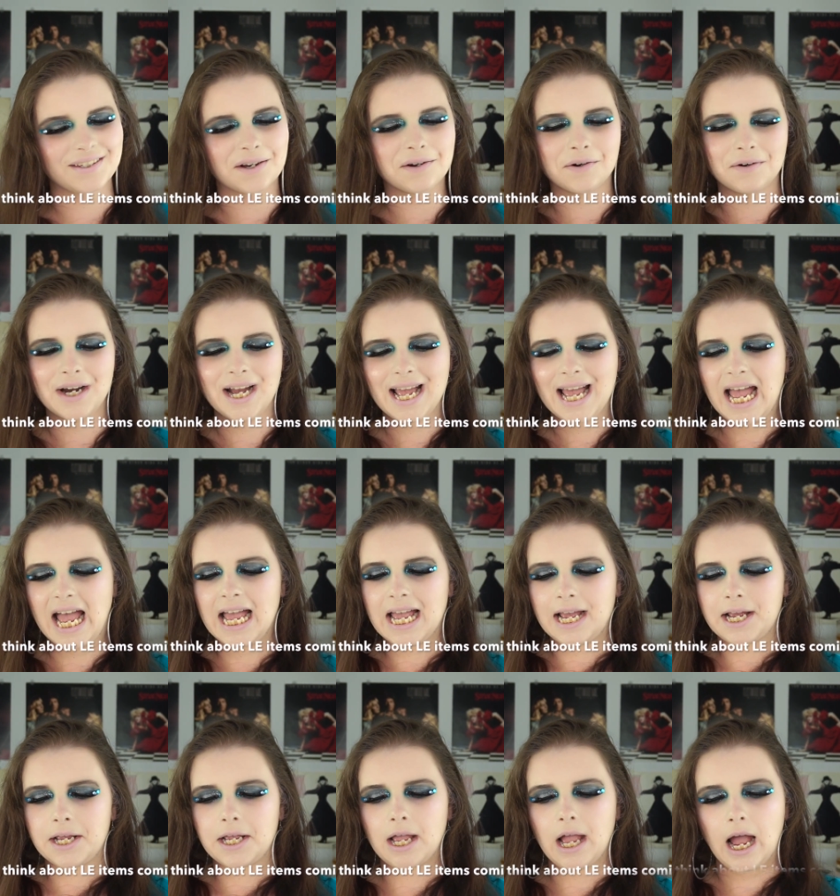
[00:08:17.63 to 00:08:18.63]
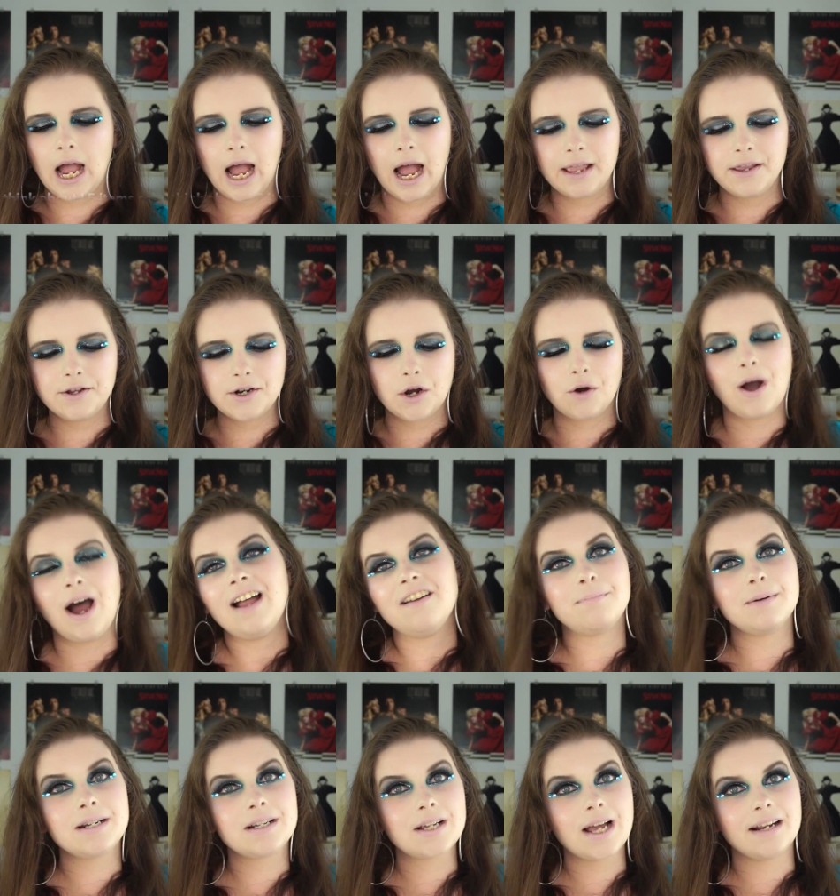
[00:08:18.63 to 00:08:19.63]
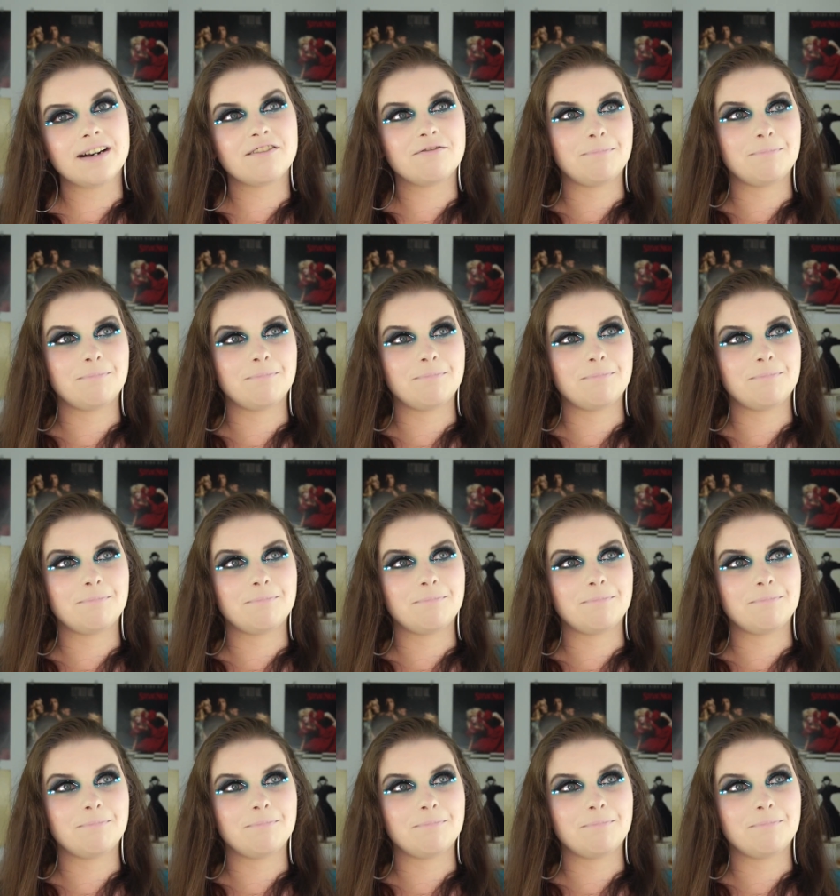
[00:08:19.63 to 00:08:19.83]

So you know, I've been kind